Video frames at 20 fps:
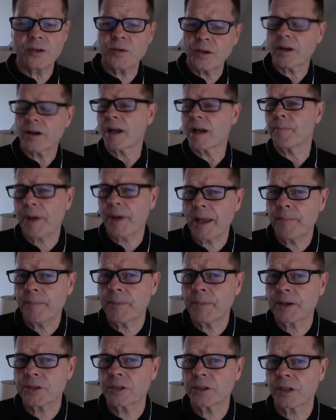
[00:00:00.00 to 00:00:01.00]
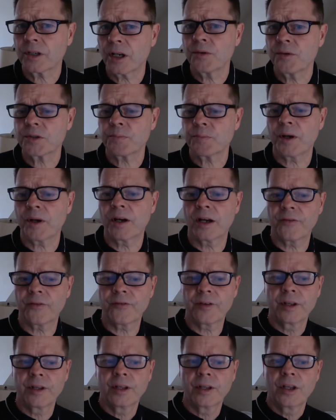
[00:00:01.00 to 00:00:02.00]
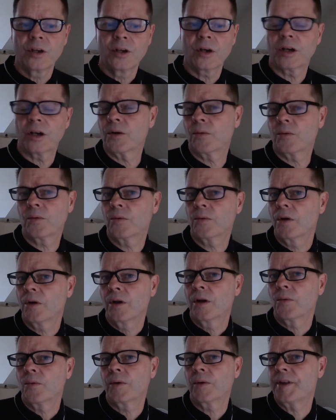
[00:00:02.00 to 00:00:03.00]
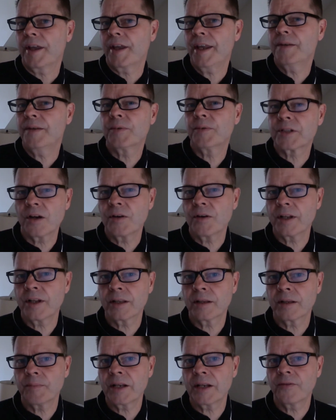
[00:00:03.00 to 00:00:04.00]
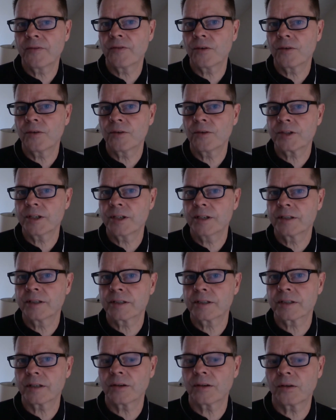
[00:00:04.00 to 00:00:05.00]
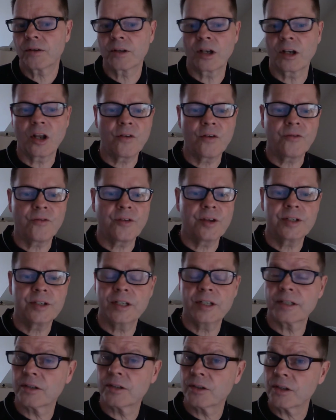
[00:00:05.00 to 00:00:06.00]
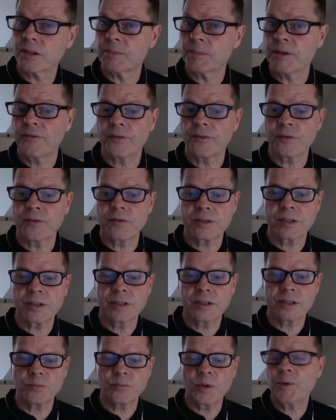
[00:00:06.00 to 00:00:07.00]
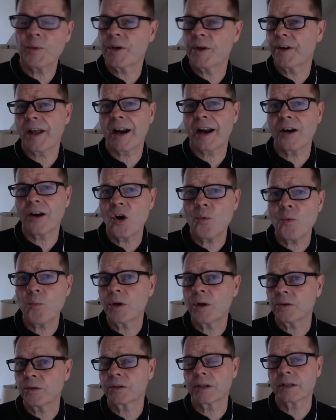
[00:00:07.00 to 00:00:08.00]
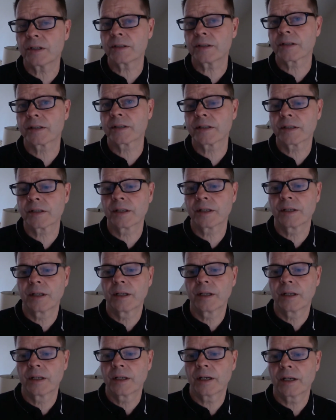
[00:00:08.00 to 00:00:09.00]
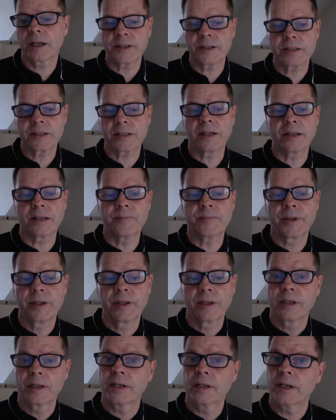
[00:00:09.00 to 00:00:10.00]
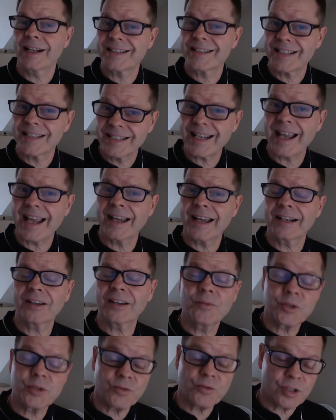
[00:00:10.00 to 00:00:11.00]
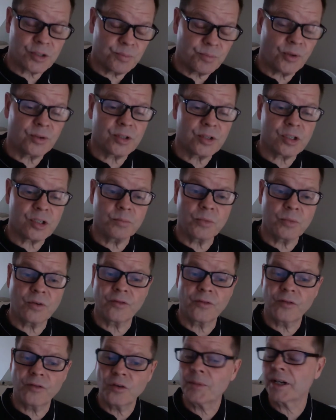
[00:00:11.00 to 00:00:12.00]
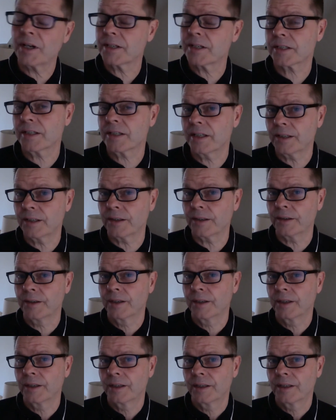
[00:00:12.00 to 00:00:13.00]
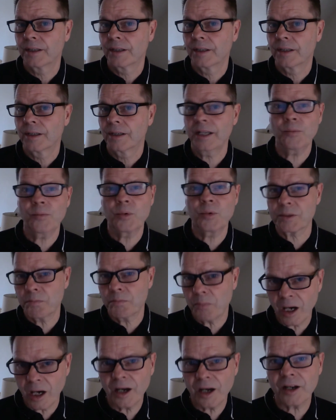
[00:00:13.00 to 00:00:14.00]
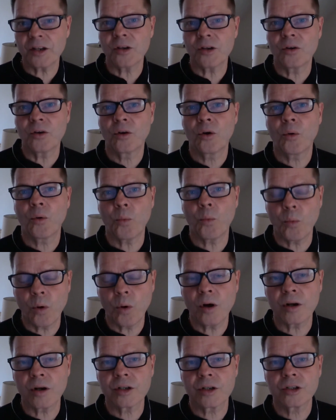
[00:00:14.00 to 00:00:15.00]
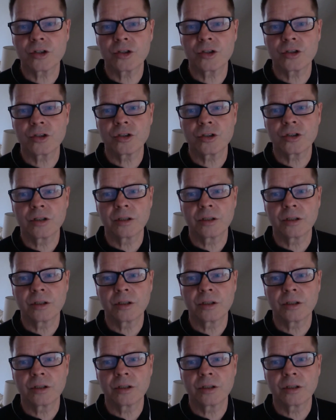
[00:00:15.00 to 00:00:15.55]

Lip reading: on our Pembrokeshire coast path, where the heat was only in the mid-40s, or the low-30s, not the mid-40s. We were in our own wilderness at the time. And as a dad, I was responsible for my son. It was my watch.